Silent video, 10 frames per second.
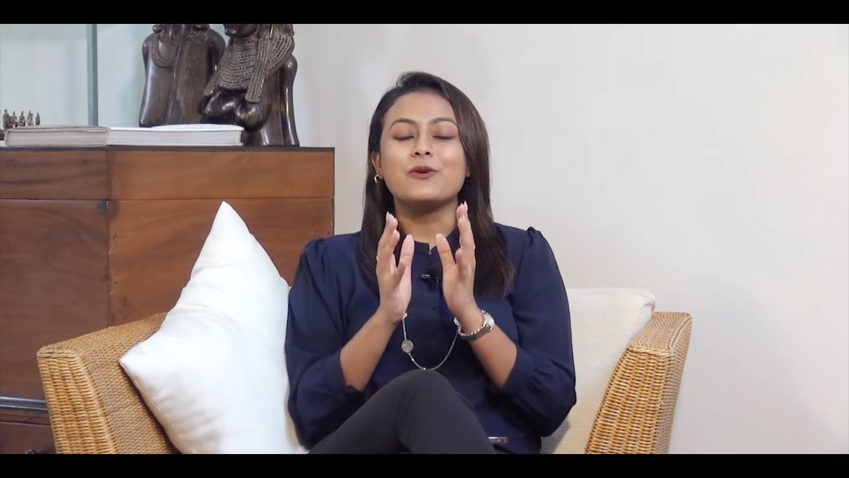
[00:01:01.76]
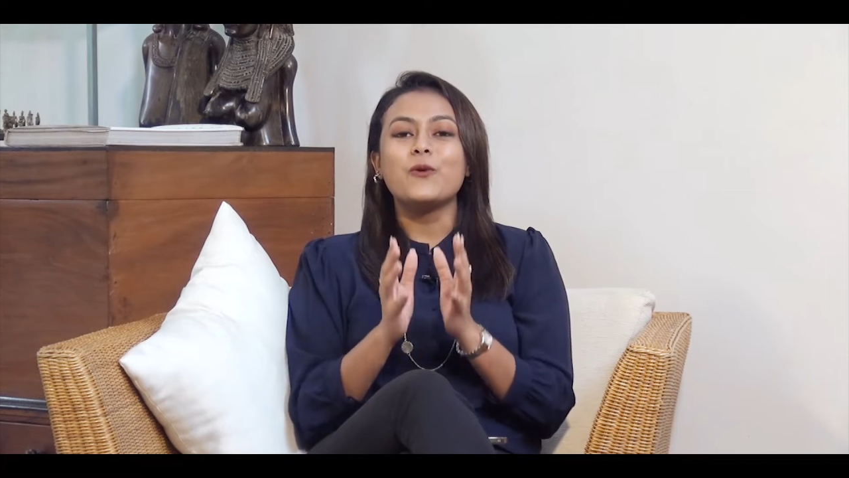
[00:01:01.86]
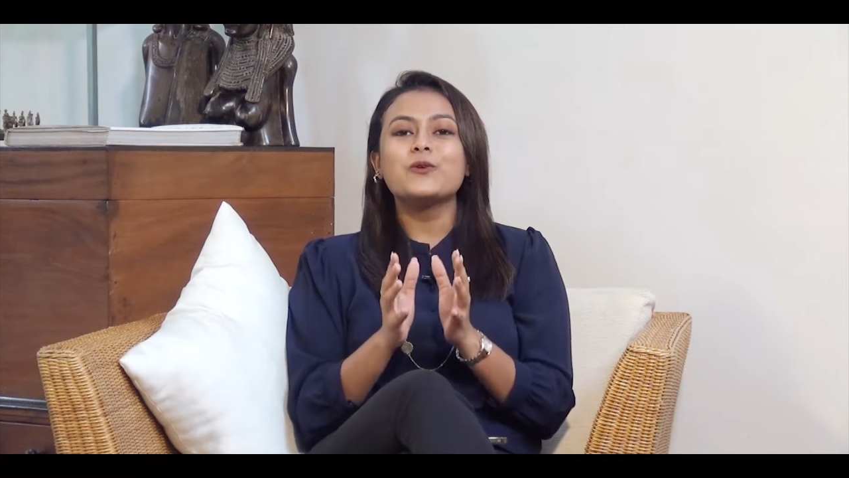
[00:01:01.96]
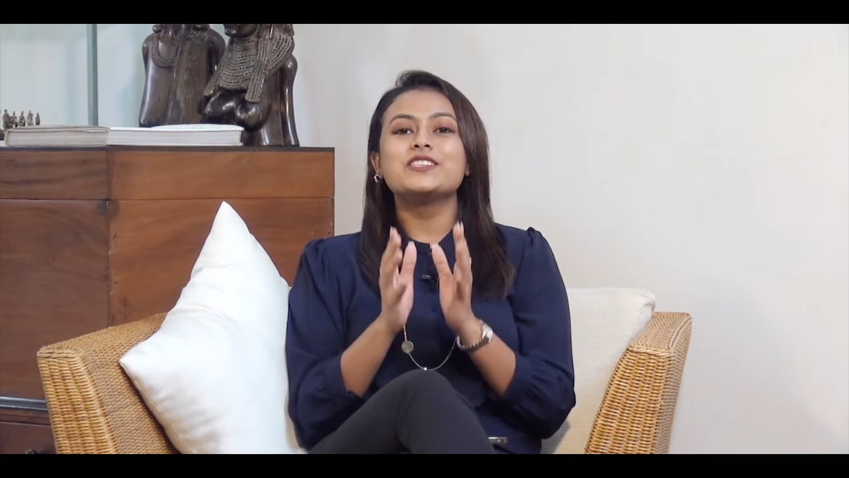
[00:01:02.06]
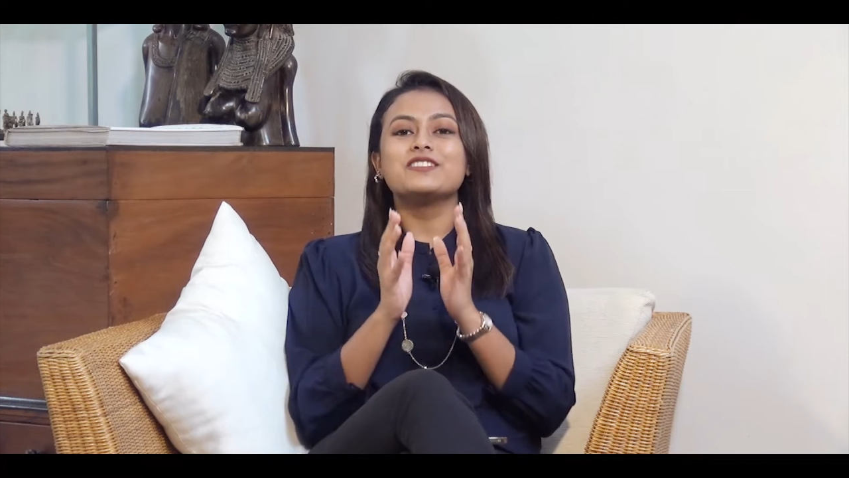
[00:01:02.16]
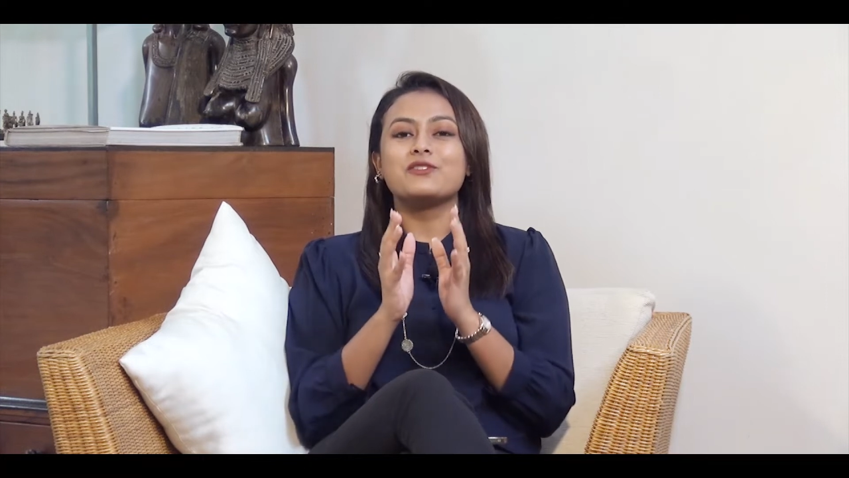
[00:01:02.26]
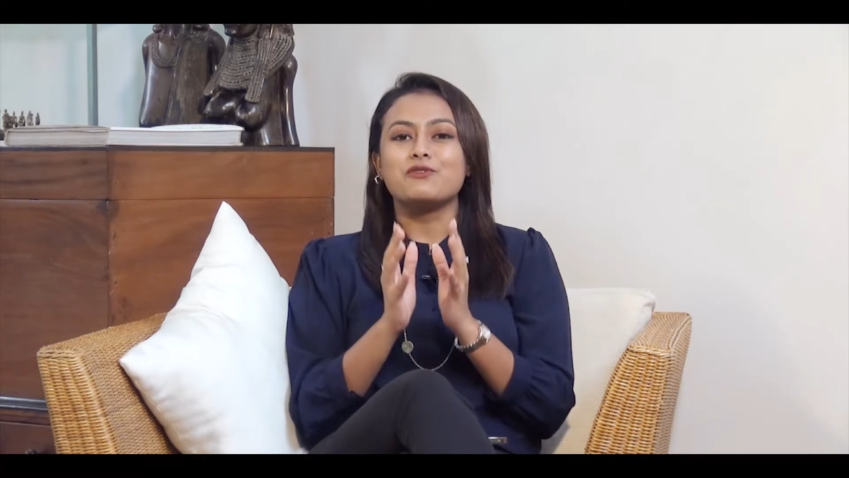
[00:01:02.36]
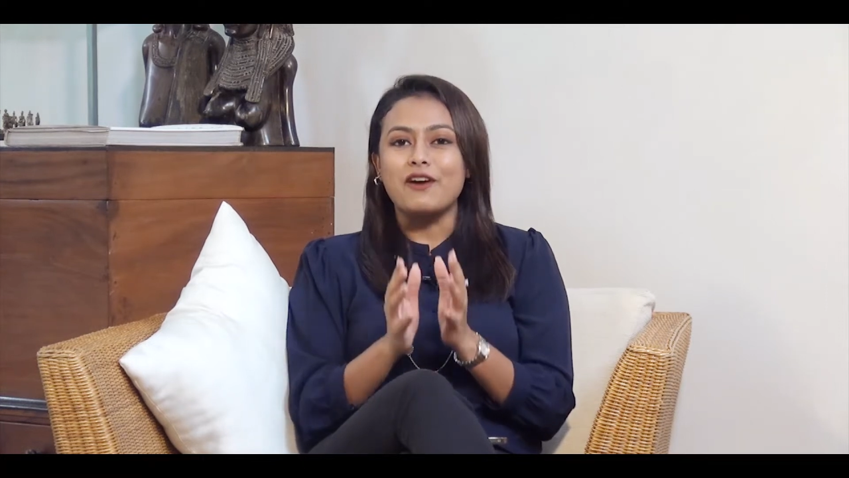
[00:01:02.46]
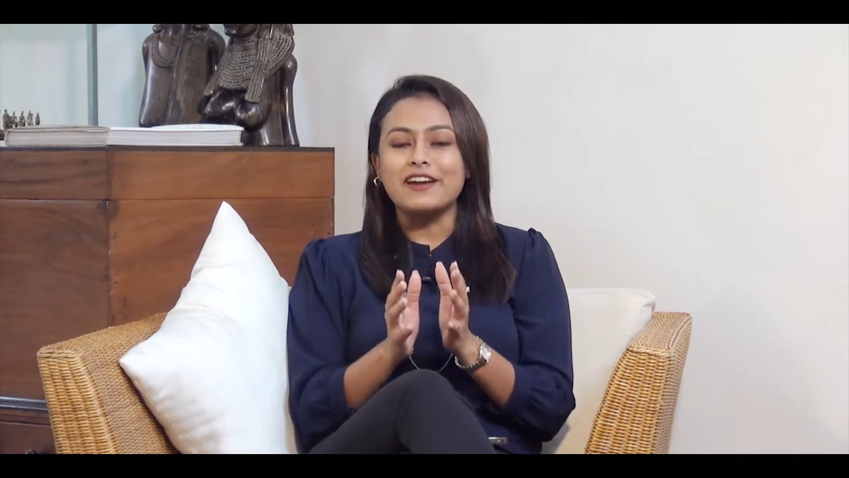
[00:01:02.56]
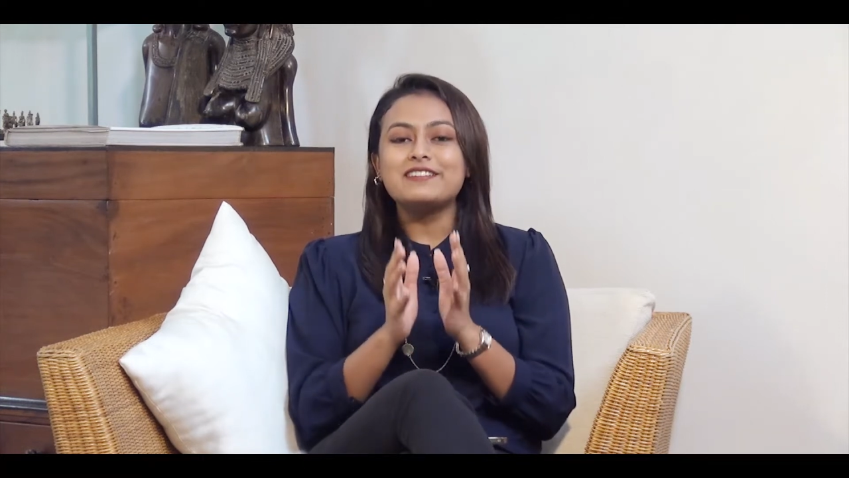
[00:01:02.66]
goes in the
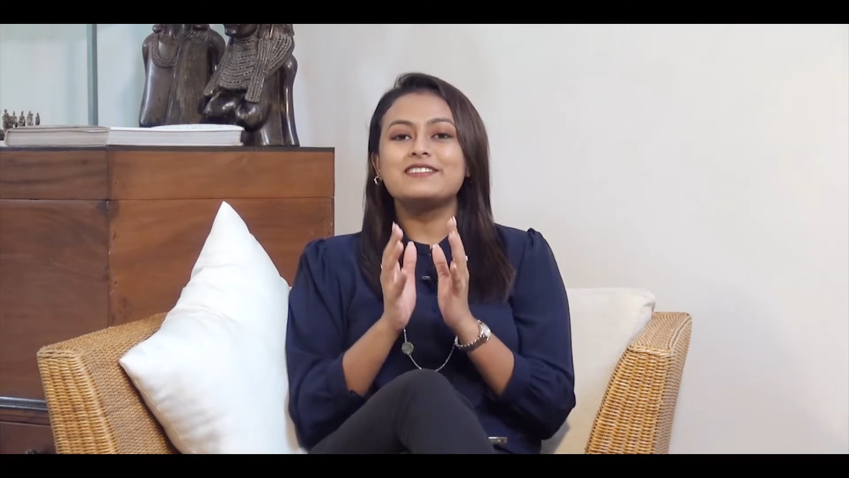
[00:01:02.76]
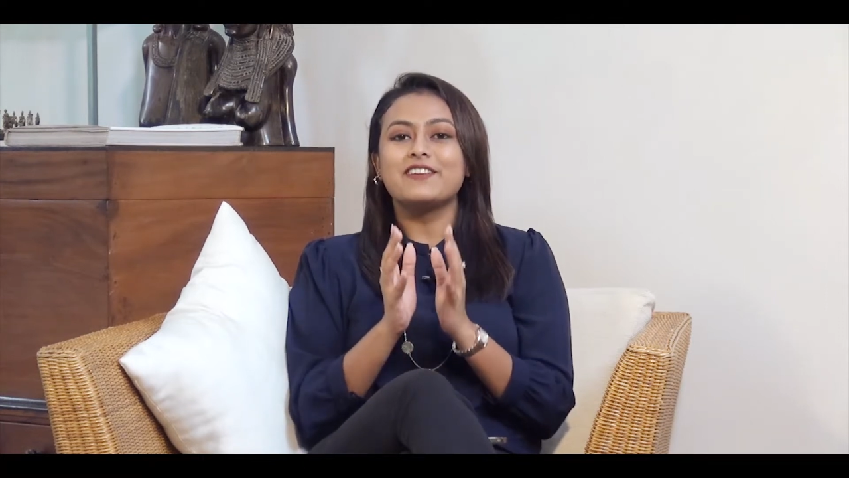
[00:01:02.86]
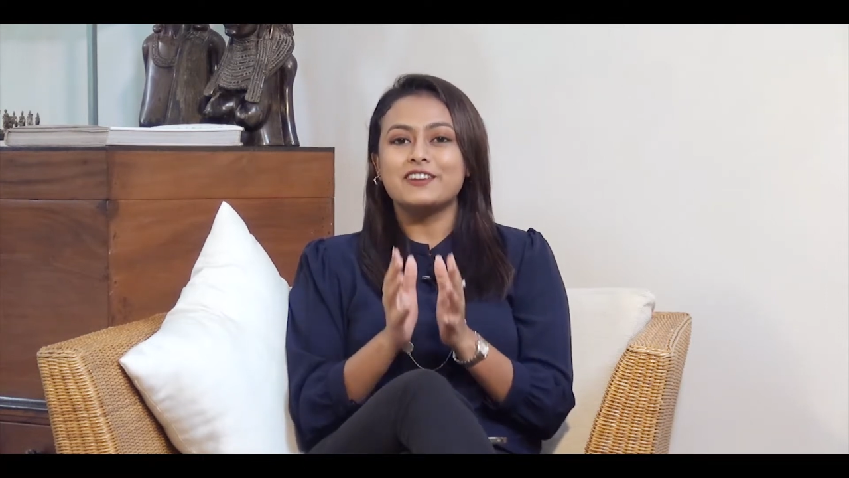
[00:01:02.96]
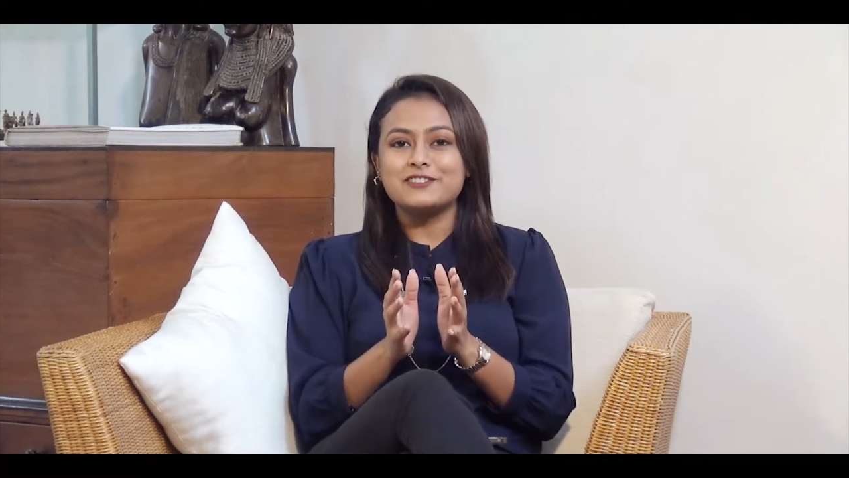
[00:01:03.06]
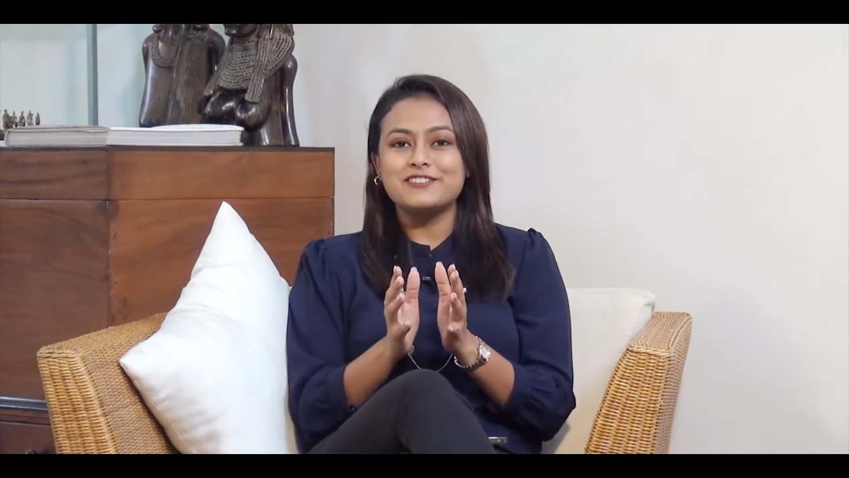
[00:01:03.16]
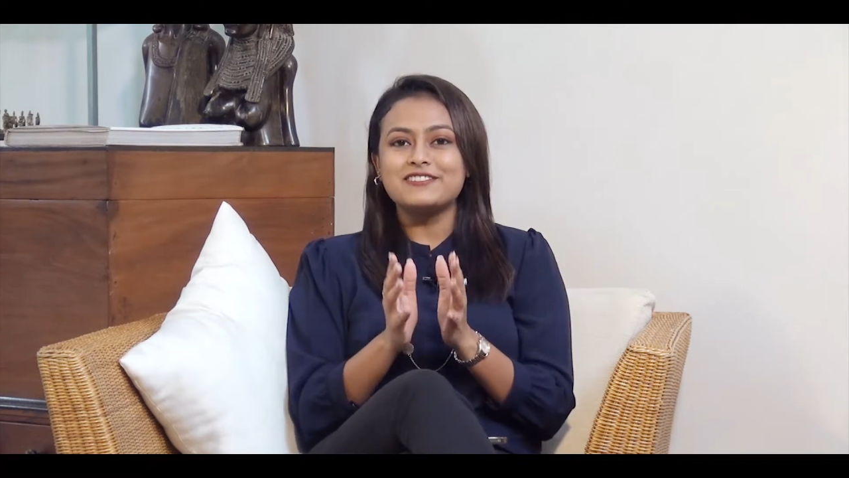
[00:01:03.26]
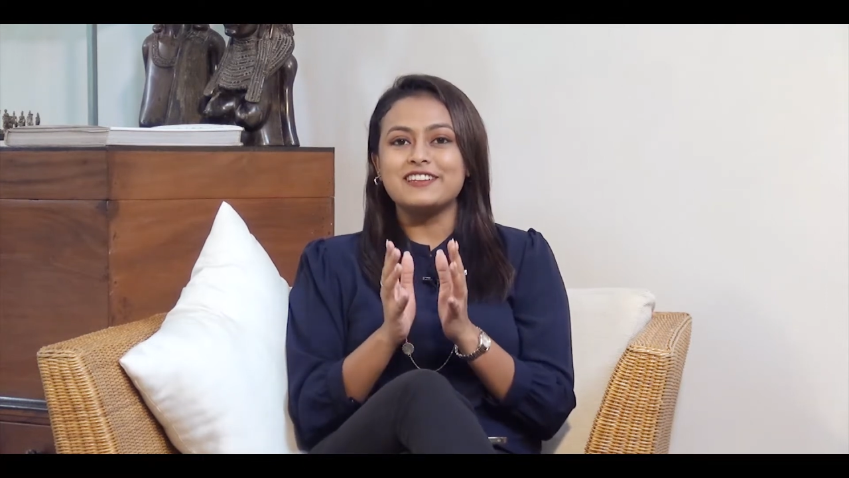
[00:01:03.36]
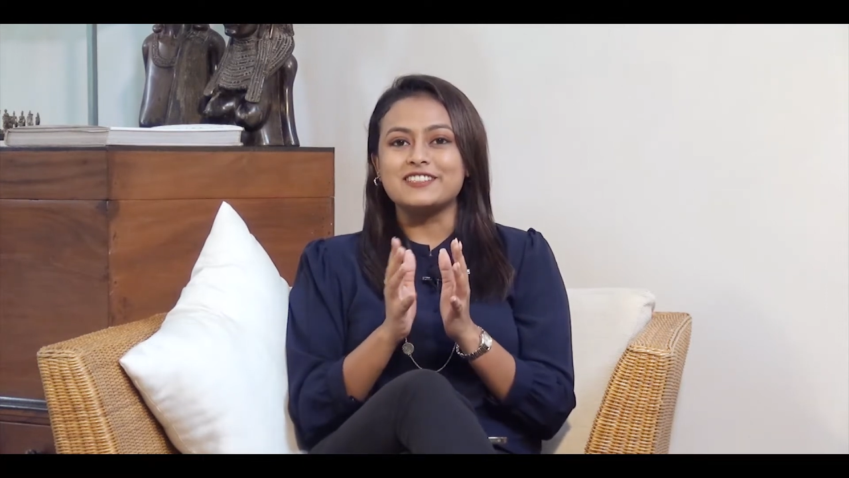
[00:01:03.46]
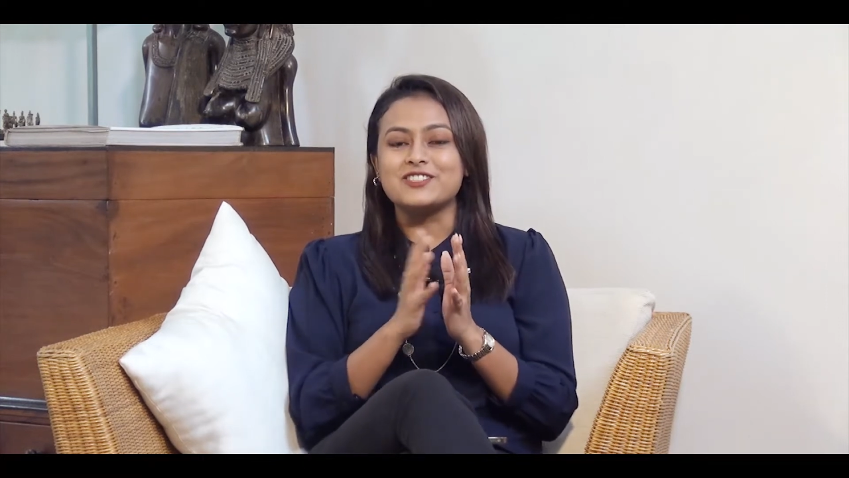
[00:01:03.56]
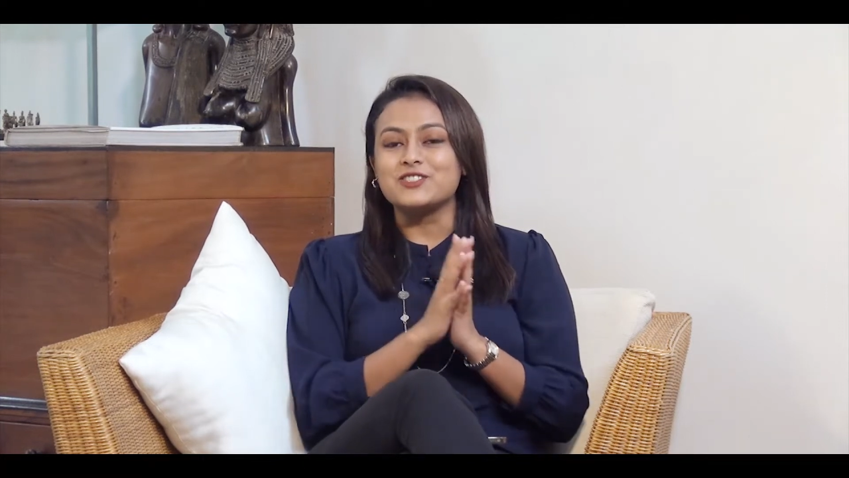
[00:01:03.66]
right direction
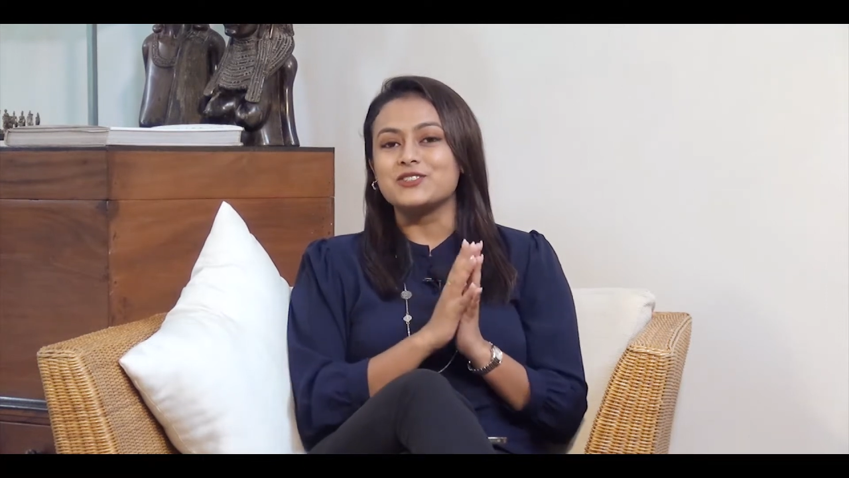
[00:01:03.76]
in its